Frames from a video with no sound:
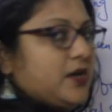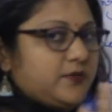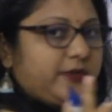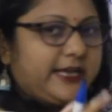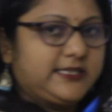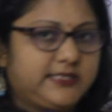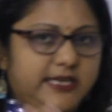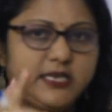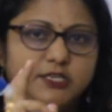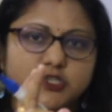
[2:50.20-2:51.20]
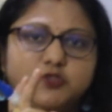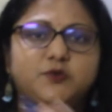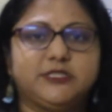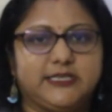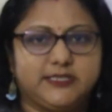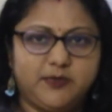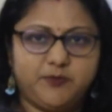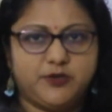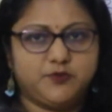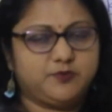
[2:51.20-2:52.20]
we can see 2 cells are
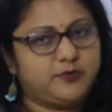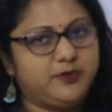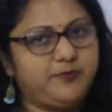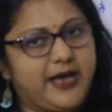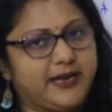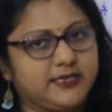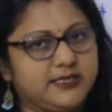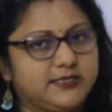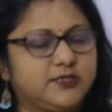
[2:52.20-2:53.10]
produced from the parental cell.